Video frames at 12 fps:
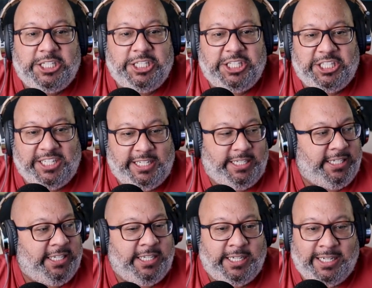
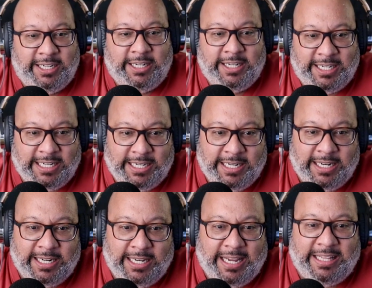
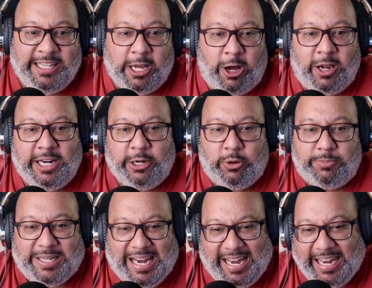In the audio
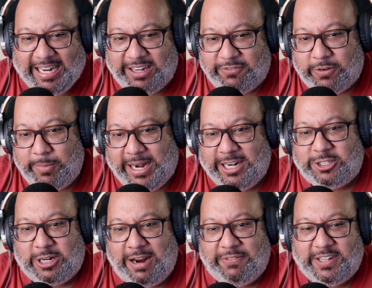obtained from air
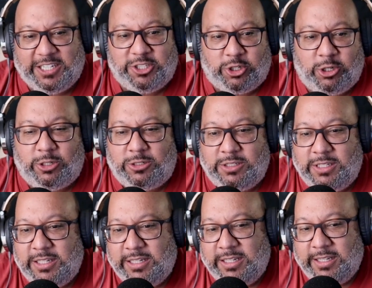traffic control,
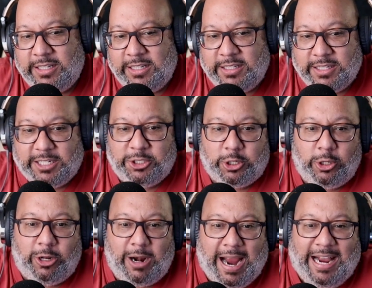the
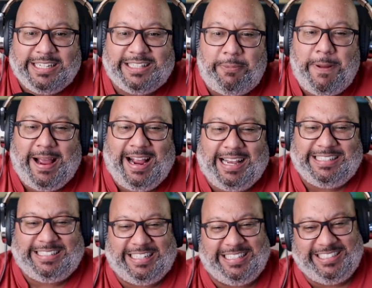controller asked the
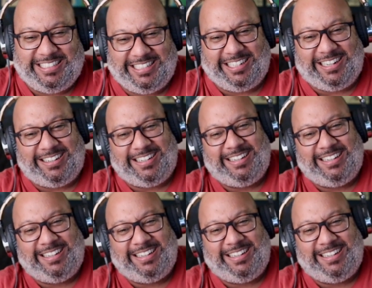passenger,